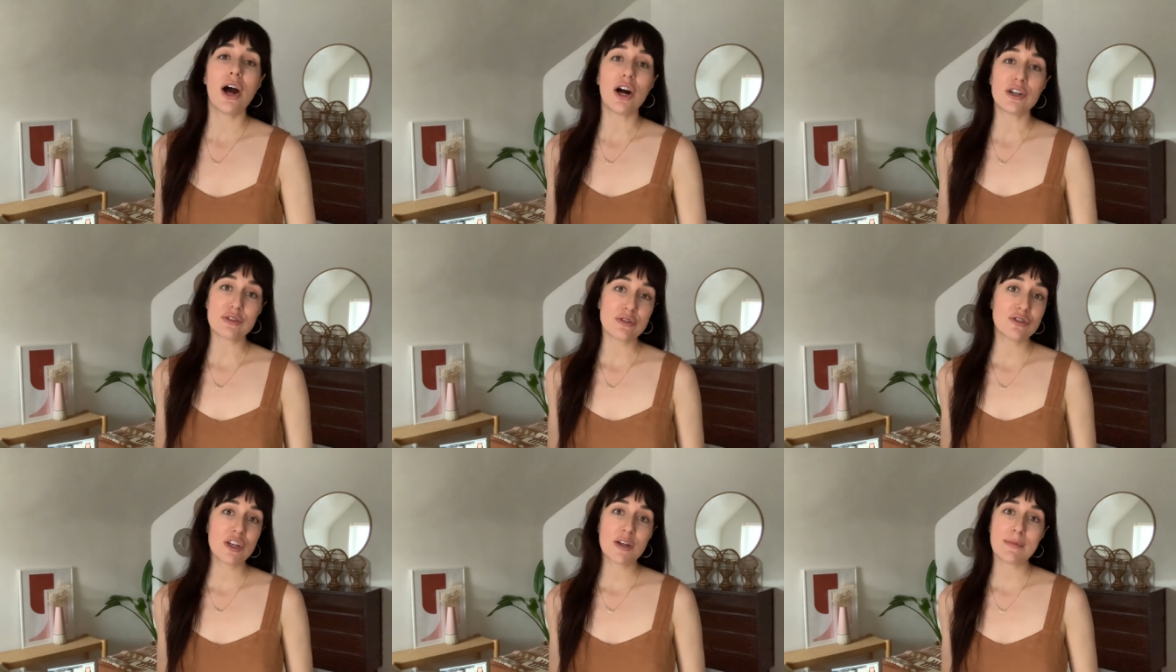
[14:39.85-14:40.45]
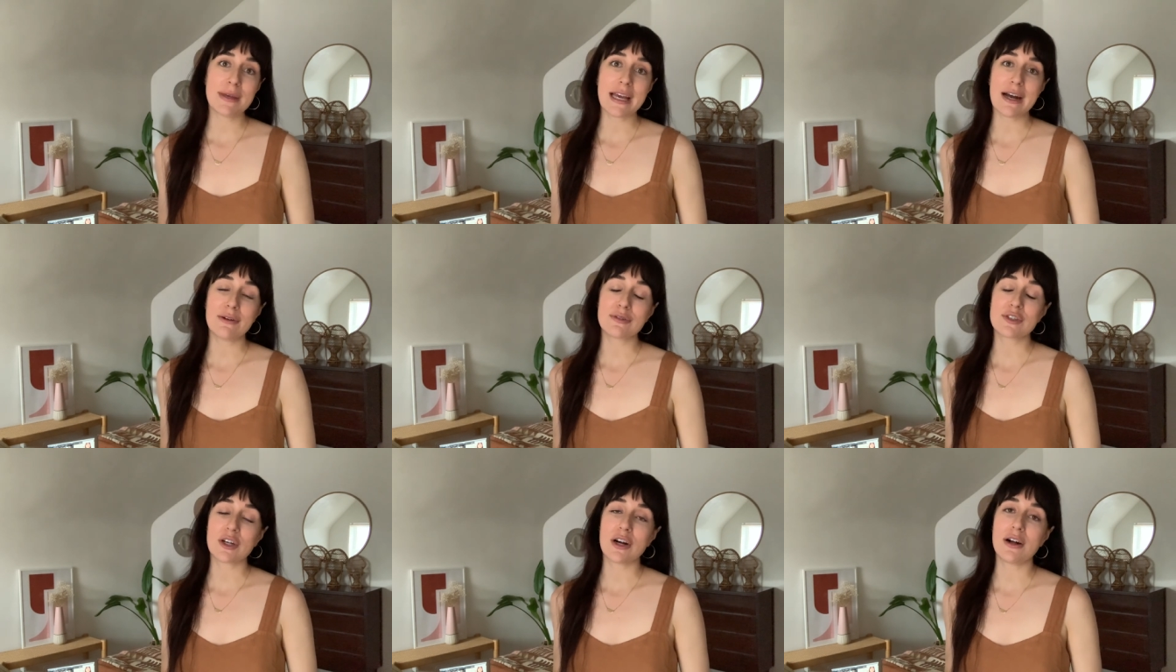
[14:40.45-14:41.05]
Also check me
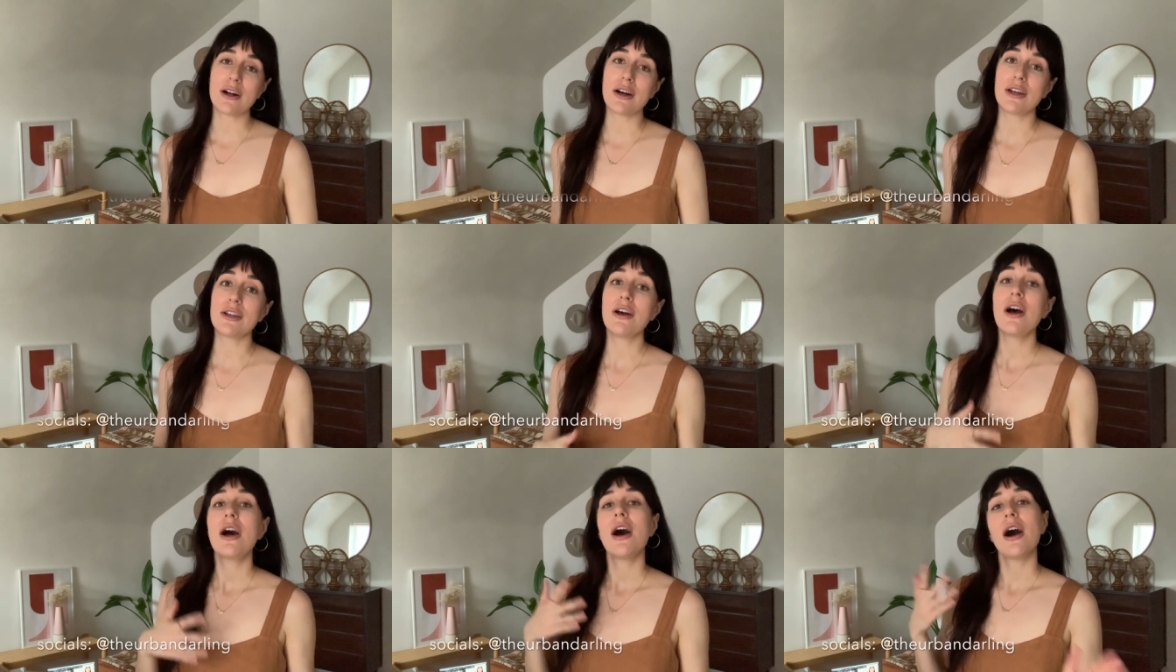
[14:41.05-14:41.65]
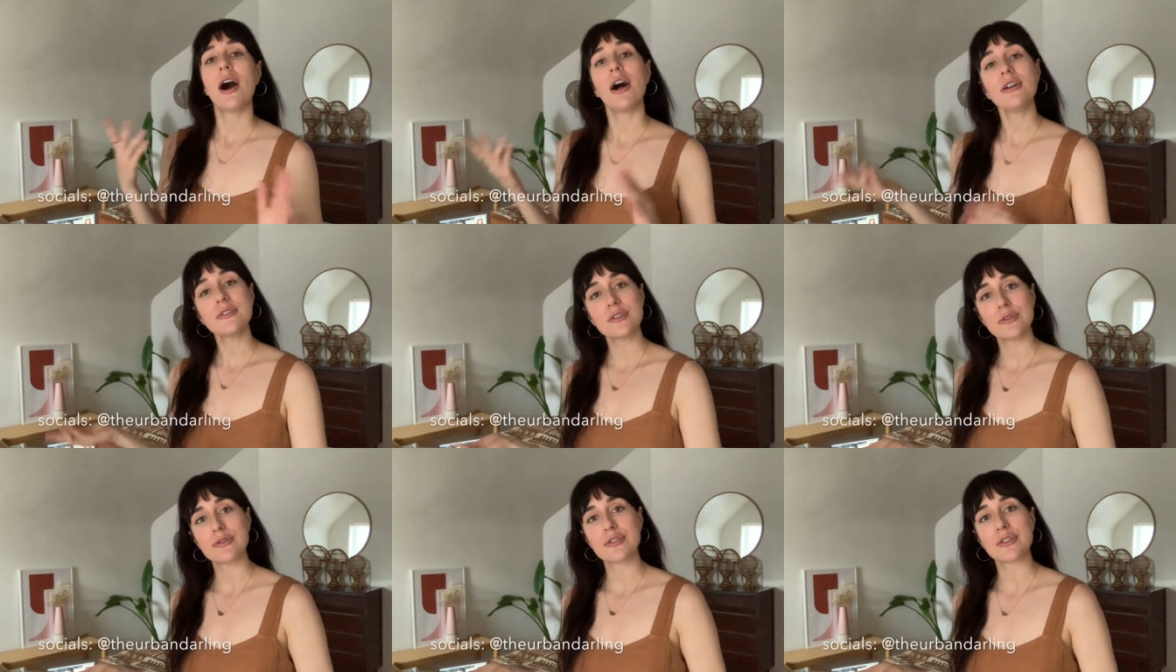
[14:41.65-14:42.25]
out on all
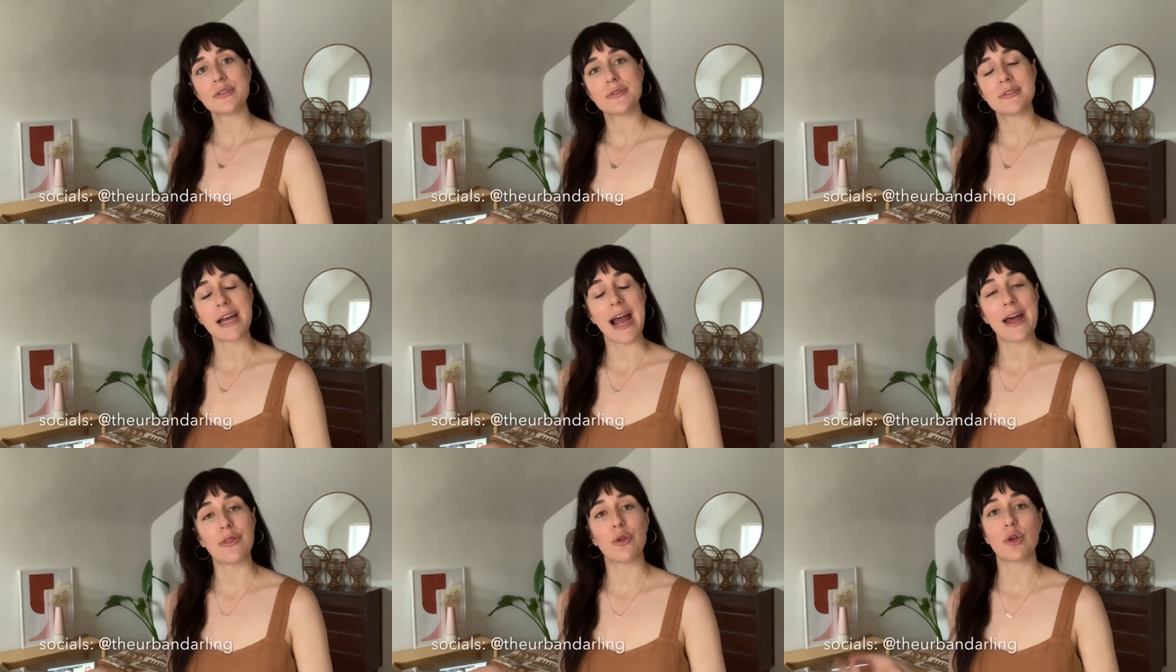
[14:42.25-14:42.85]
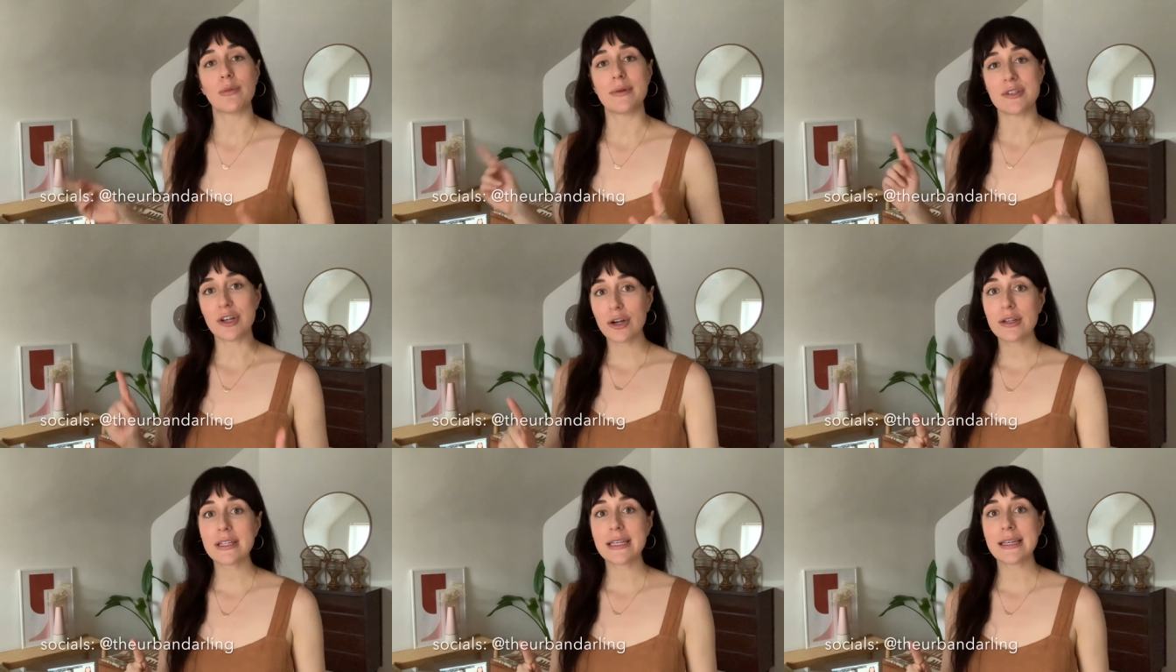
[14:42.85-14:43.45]
socials at The Urban
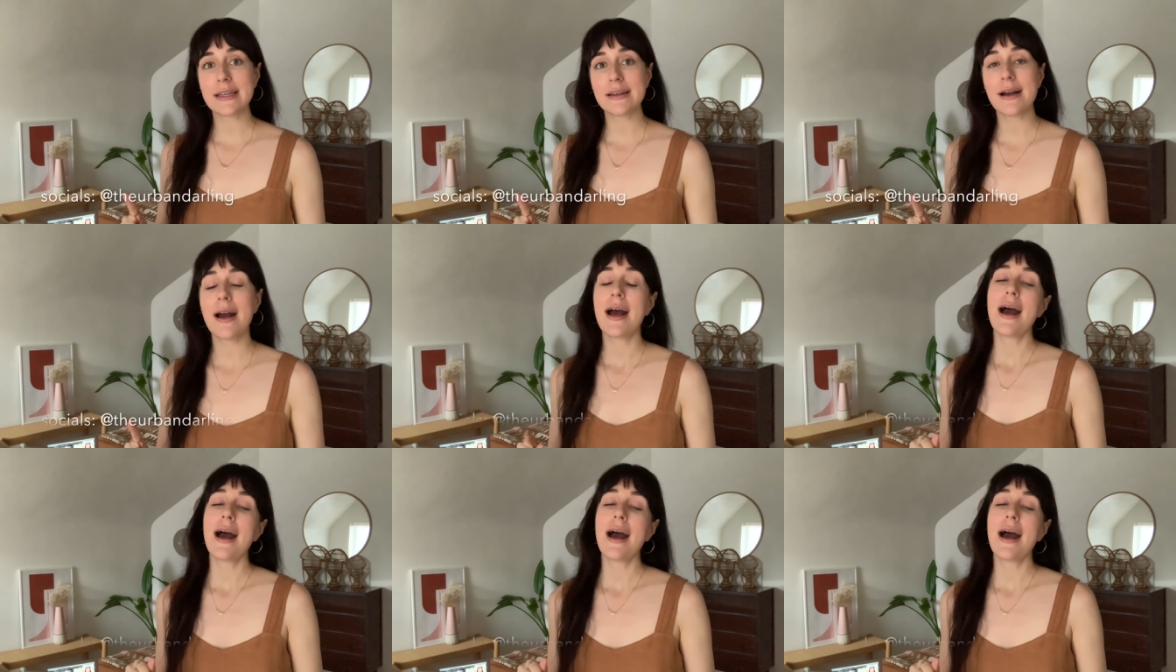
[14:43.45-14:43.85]
Darling.